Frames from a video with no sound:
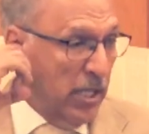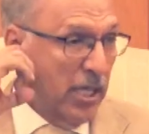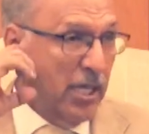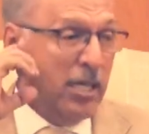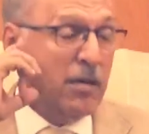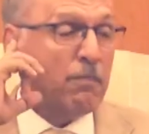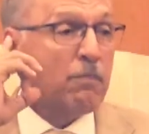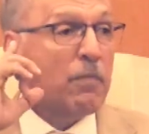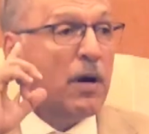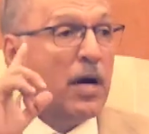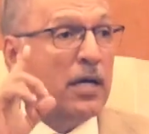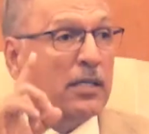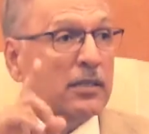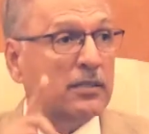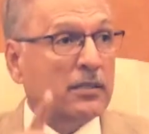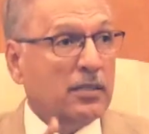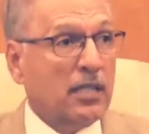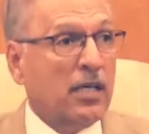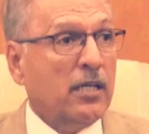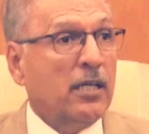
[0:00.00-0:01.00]
in
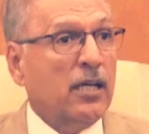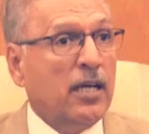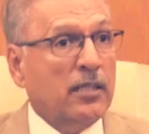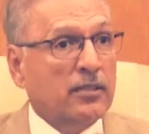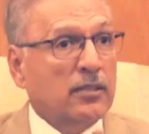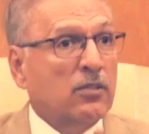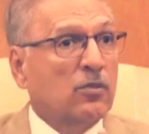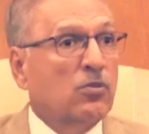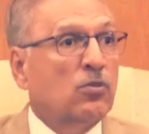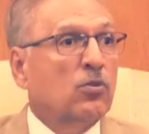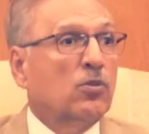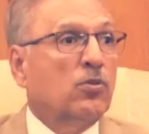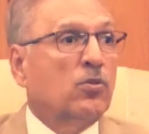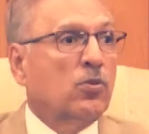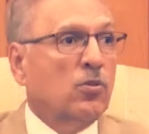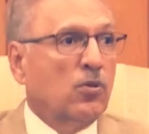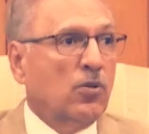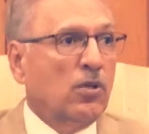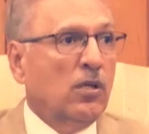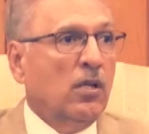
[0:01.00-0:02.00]
Pakistan has a good
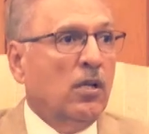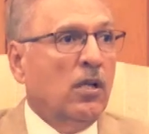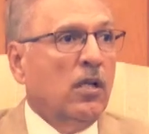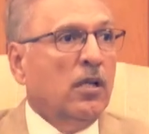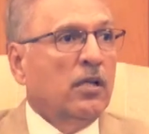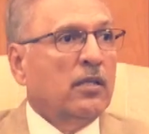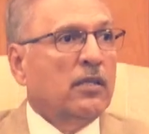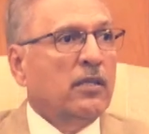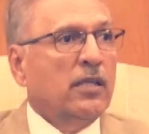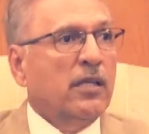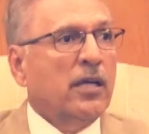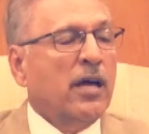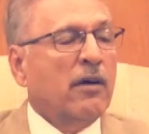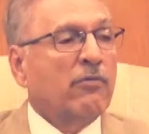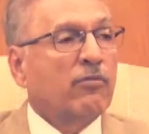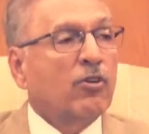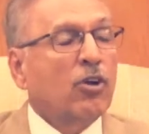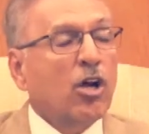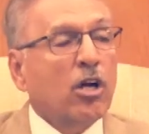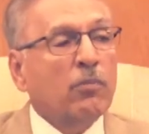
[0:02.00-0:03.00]
role. They
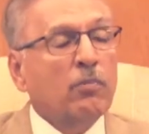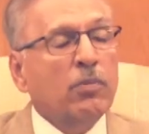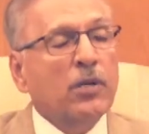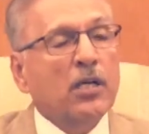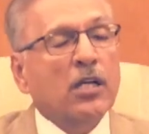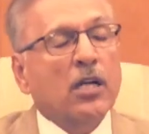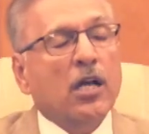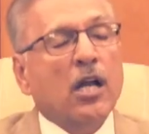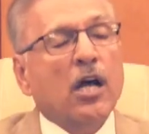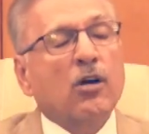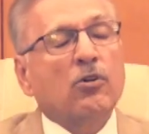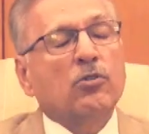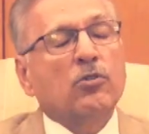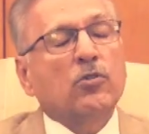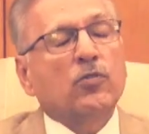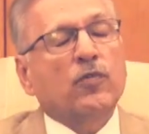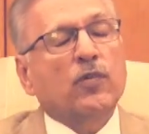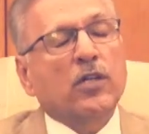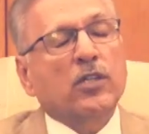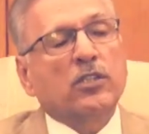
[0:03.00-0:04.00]
have not been allowed
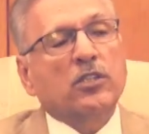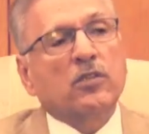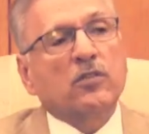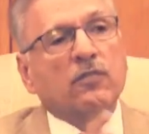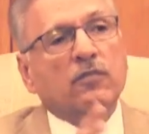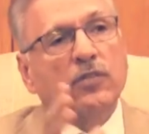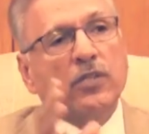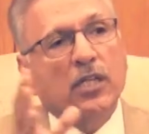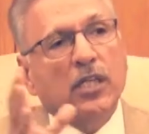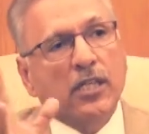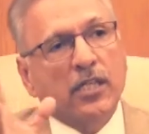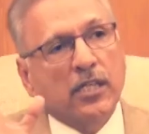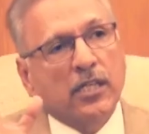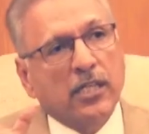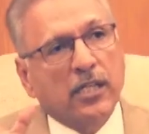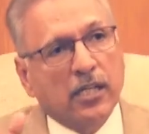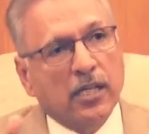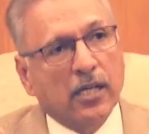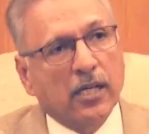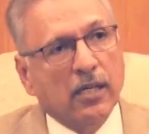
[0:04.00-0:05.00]
to function freely in
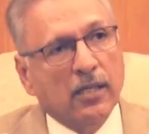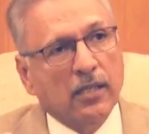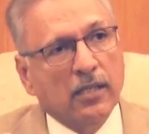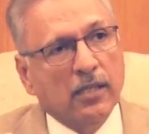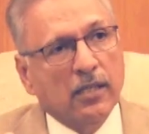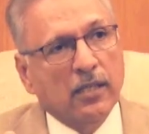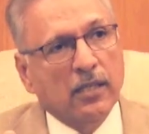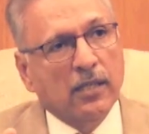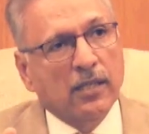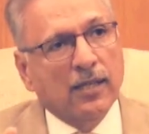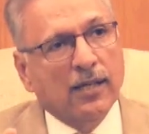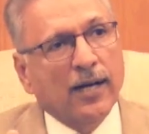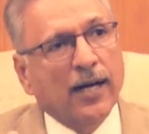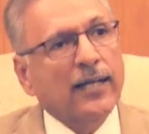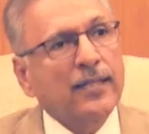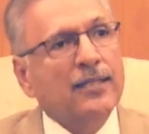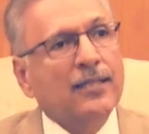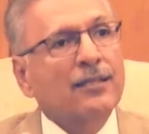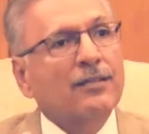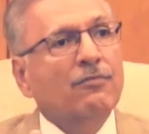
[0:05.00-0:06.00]
India.
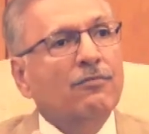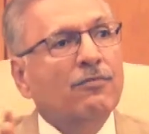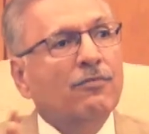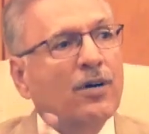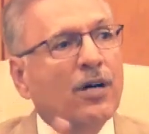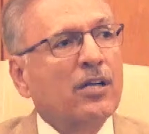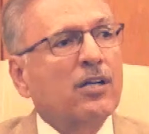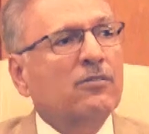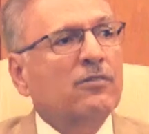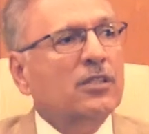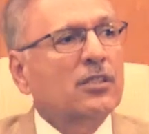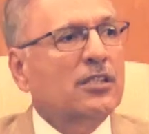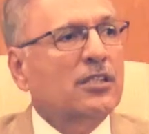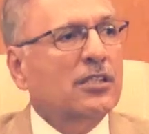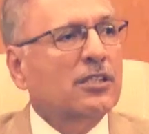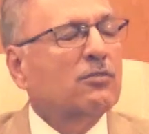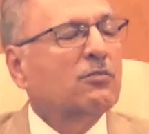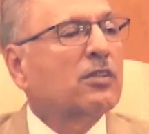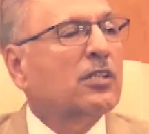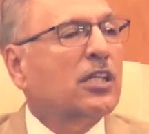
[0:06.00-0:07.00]
I think one of the
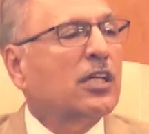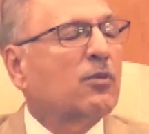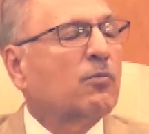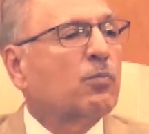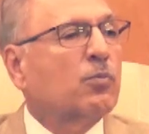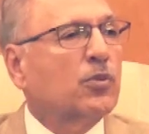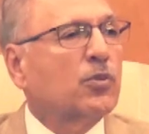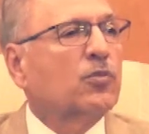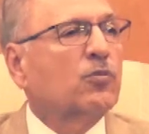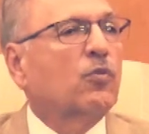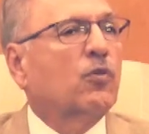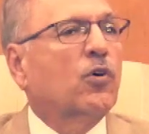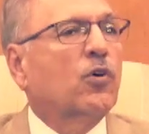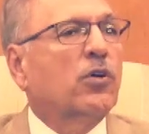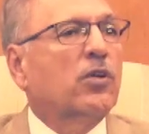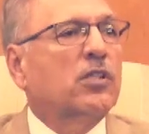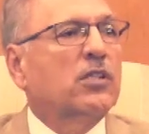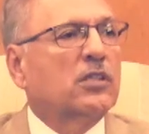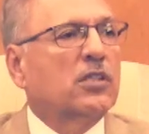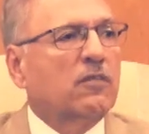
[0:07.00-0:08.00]
things we can push
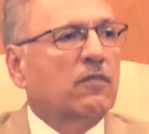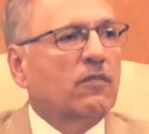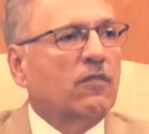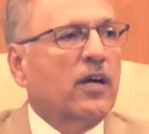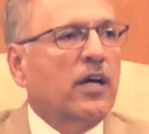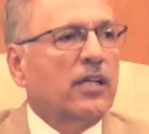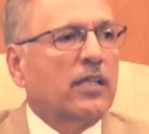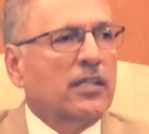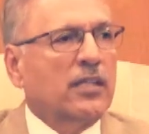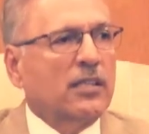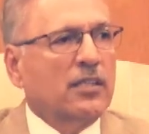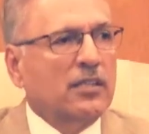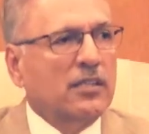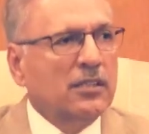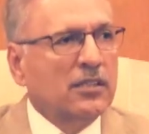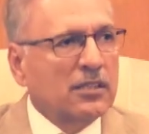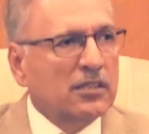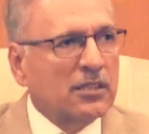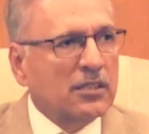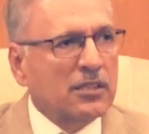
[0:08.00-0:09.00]
for is the fact that
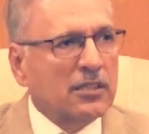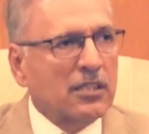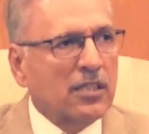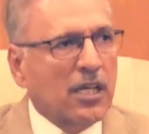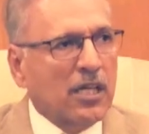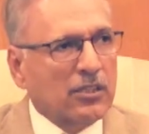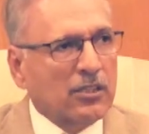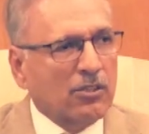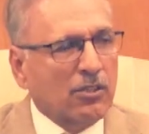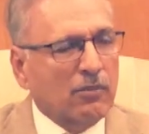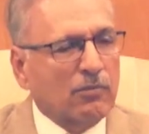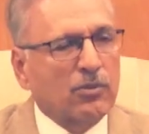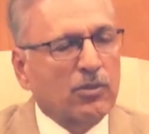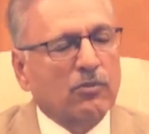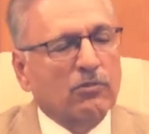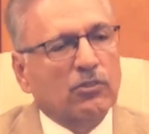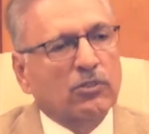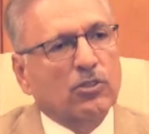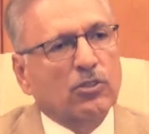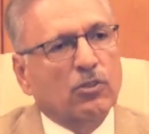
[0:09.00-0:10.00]
these international
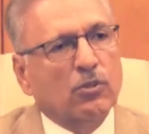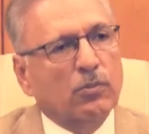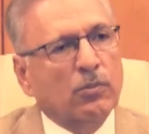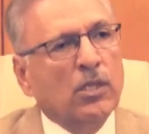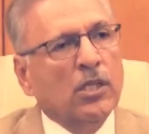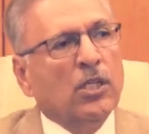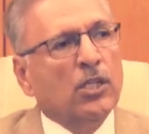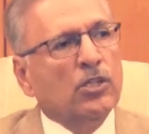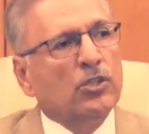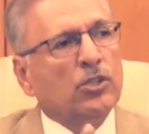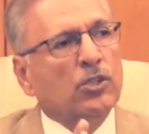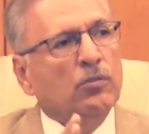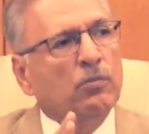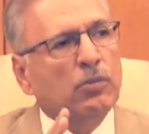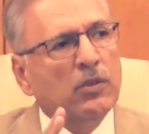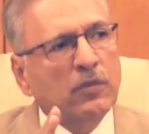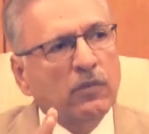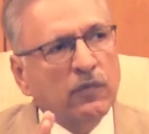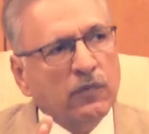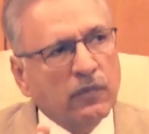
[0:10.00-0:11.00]
observers group
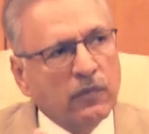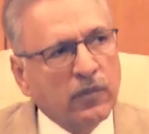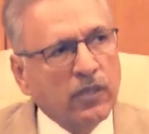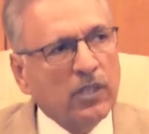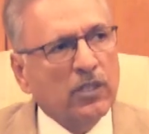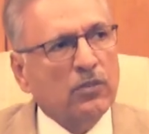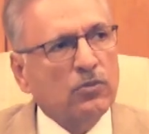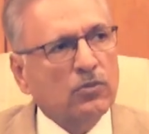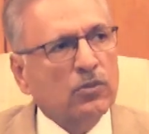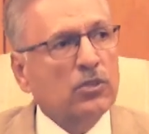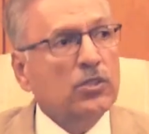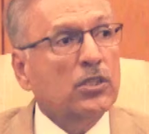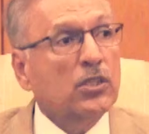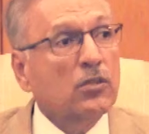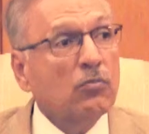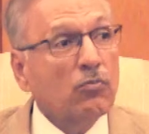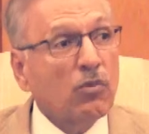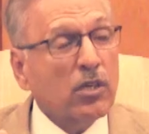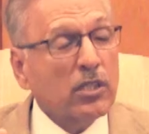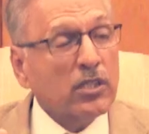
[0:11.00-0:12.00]
should be free to
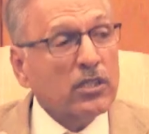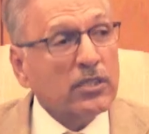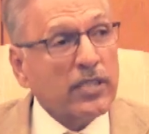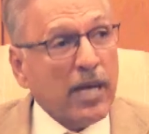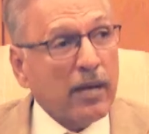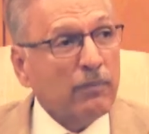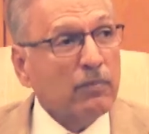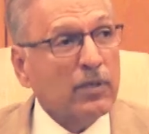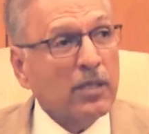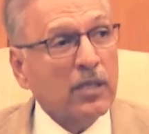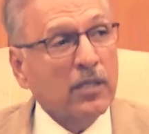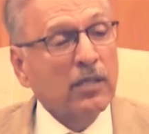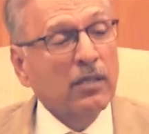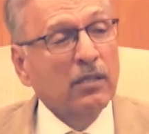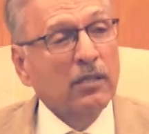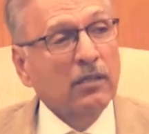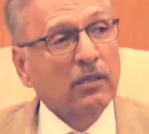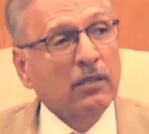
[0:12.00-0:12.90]
see what is happening.